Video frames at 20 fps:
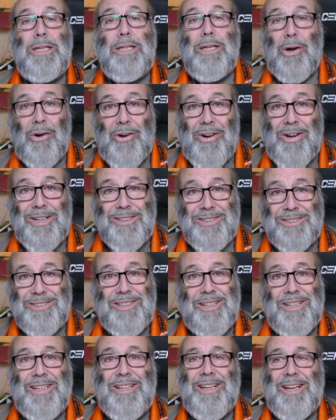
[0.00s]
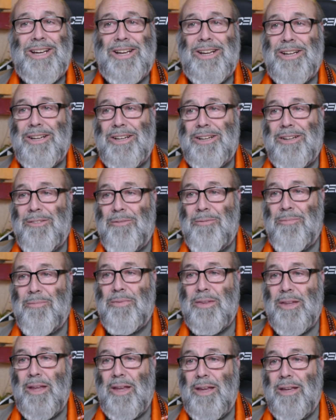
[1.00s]
odds, um,
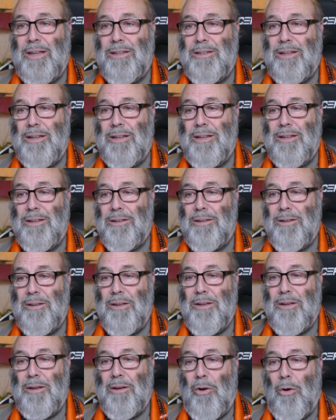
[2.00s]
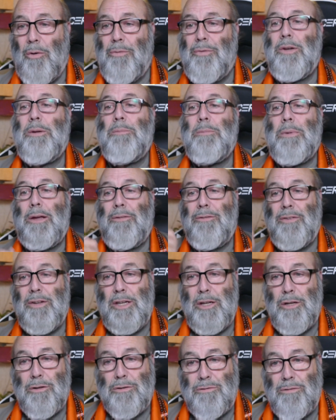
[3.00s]
and uh, hopefully my
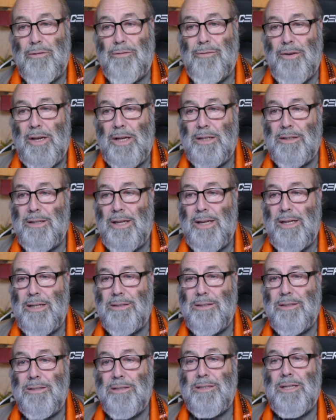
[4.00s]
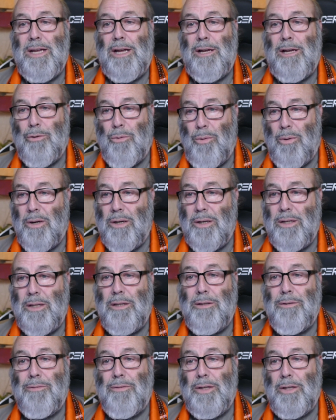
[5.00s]
videos reflect that, the sound quality,
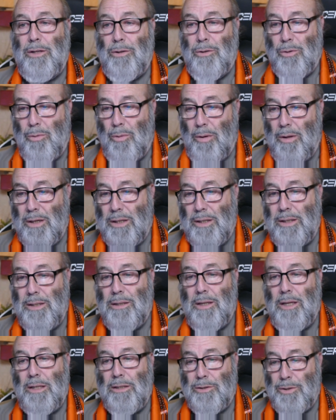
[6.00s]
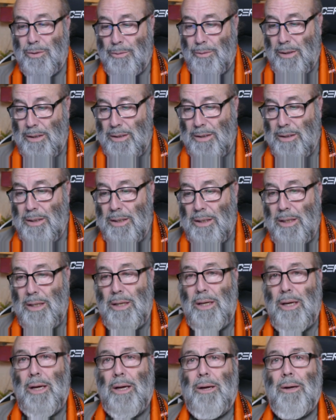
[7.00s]
the video quality, and so on.
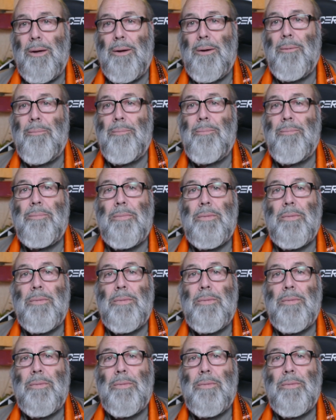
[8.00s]
Um,